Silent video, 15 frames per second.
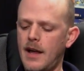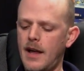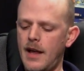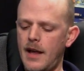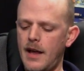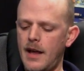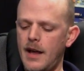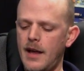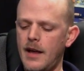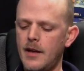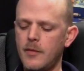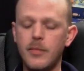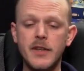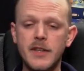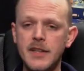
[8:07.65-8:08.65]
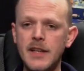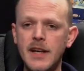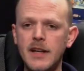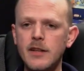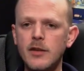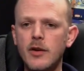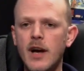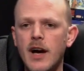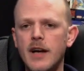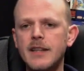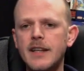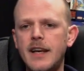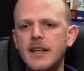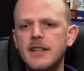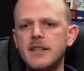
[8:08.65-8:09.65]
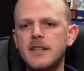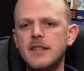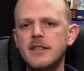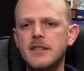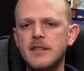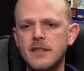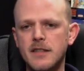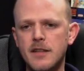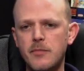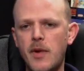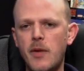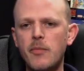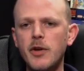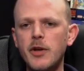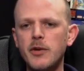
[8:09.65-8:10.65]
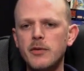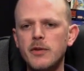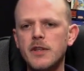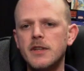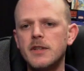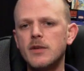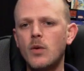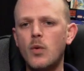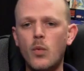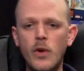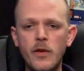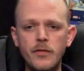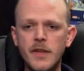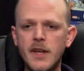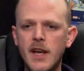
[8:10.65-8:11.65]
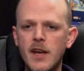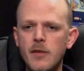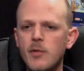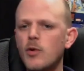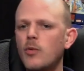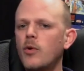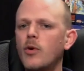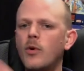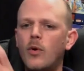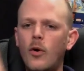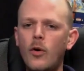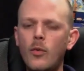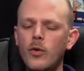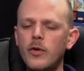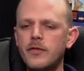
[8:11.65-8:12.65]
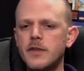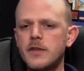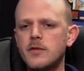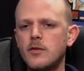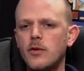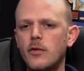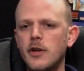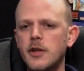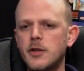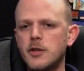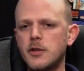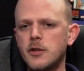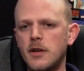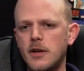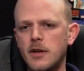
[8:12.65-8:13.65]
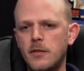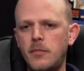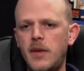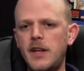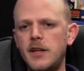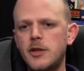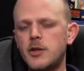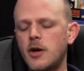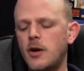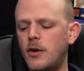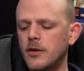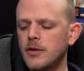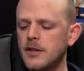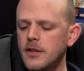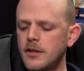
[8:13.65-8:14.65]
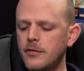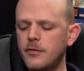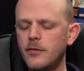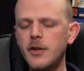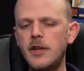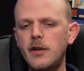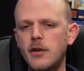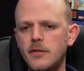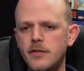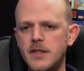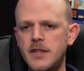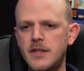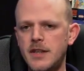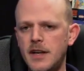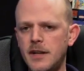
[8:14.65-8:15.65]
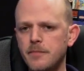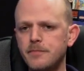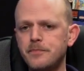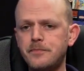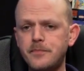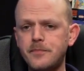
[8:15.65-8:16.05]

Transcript: But in the end you can't access the memory unit with the Game Guru or with the storage manager on the 3DO FC10.